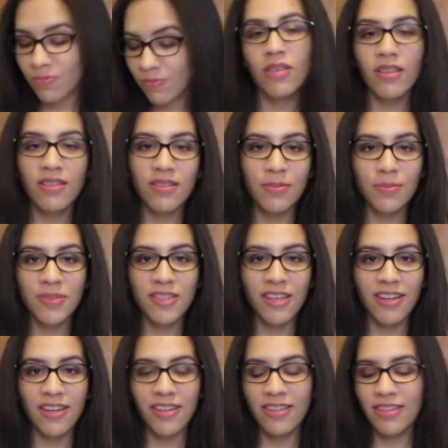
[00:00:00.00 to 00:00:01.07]
That's
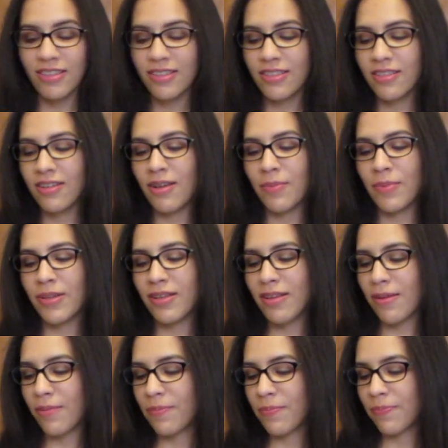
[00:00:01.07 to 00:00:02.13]
upsetting. They did not pick
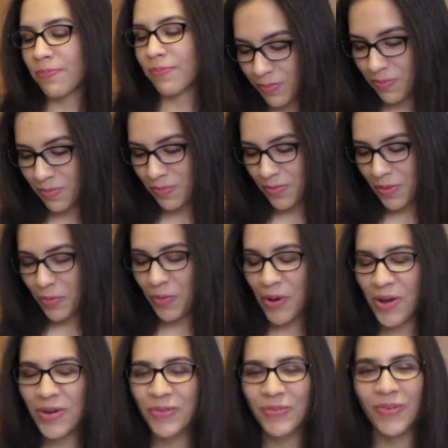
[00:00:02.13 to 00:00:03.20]
up.
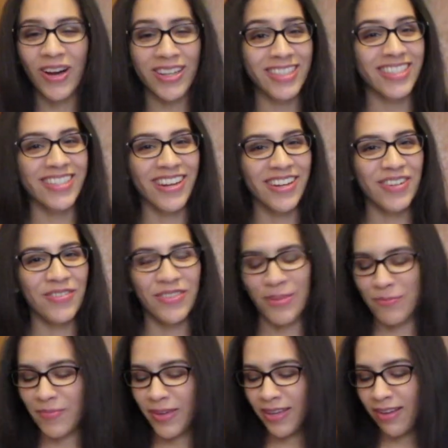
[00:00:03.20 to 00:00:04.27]
Watch none of
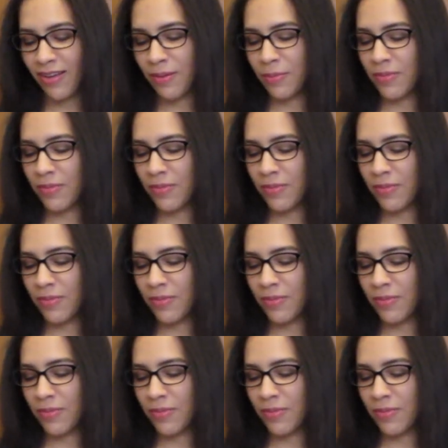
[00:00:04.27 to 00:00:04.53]
them pick up.